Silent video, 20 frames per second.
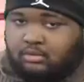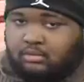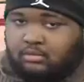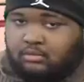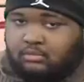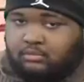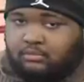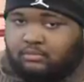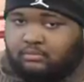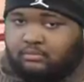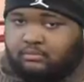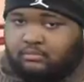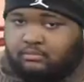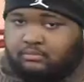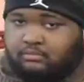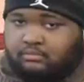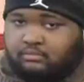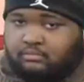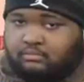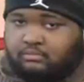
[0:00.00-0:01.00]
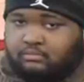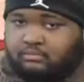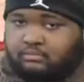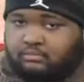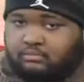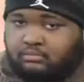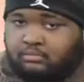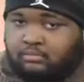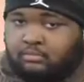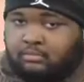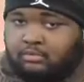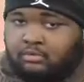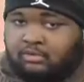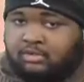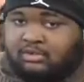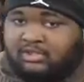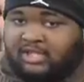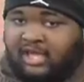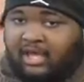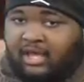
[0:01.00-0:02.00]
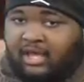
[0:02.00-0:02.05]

(not speaking)